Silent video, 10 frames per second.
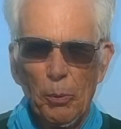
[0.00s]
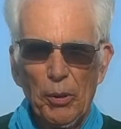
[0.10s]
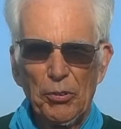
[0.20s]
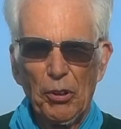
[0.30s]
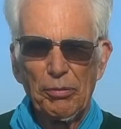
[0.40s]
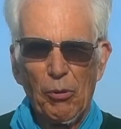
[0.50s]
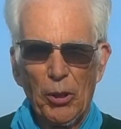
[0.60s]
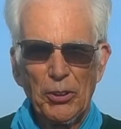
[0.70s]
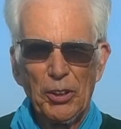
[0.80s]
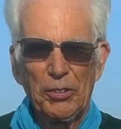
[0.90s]
We are so
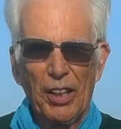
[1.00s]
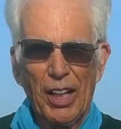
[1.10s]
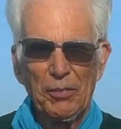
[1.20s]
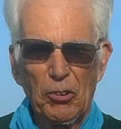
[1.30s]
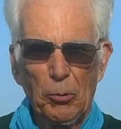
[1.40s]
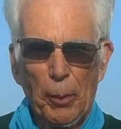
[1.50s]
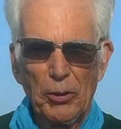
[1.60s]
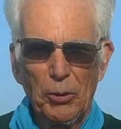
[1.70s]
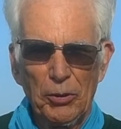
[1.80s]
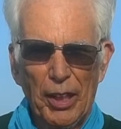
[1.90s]
fortunate to have
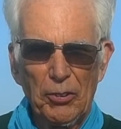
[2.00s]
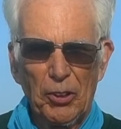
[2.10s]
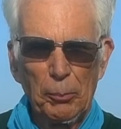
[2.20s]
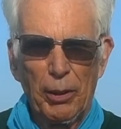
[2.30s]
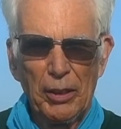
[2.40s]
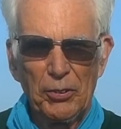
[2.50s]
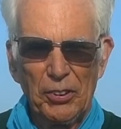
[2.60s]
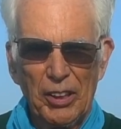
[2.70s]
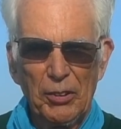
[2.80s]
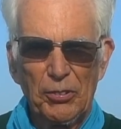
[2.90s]
special nesting
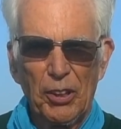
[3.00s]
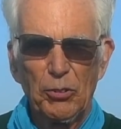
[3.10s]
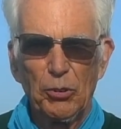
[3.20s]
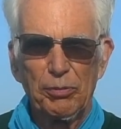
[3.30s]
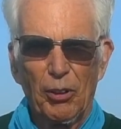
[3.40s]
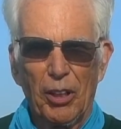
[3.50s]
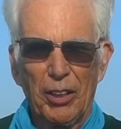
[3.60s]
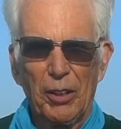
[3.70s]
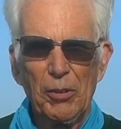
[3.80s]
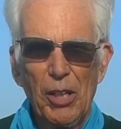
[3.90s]
place in East Central
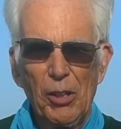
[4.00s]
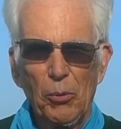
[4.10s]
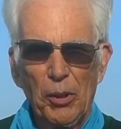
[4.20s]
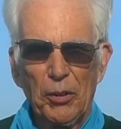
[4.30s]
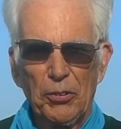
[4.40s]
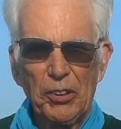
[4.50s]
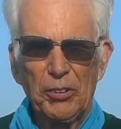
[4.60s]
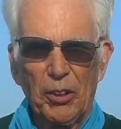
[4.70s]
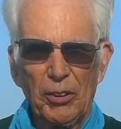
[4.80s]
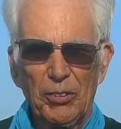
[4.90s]
Florida where the sea
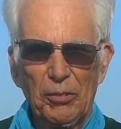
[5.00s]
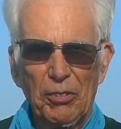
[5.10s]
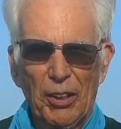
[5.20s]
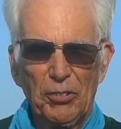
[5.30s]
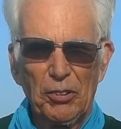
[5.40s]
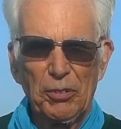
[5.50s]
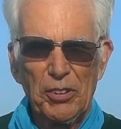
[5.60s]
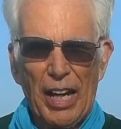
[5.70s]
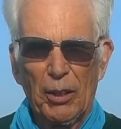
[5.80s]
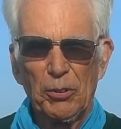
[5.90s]
turtles have nested for
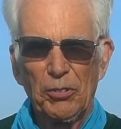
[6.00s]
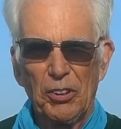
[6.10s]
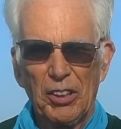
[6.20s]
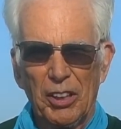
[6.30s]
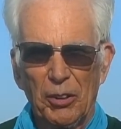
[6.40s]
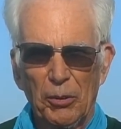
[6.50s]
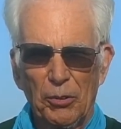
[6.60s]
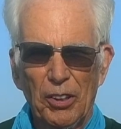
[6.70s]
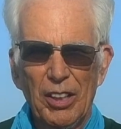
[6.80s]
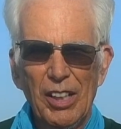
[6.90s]
thousands of years.